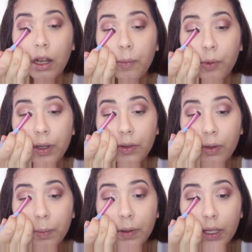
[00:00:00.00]
I'm going
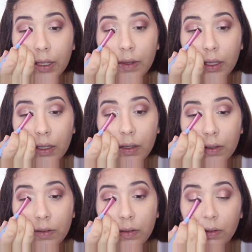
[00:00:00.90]
to apply that
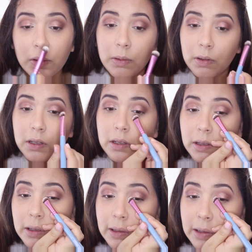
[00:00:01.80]
onto
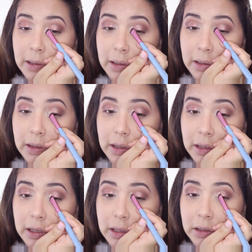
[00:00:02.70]

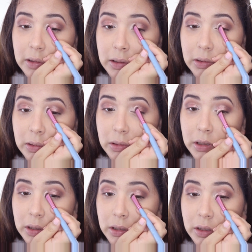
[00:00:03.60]
the inner
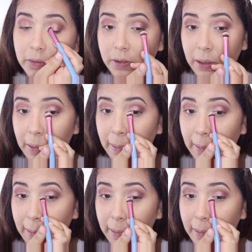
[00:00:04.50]
corner of the
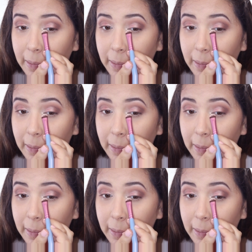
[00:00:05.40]
eye.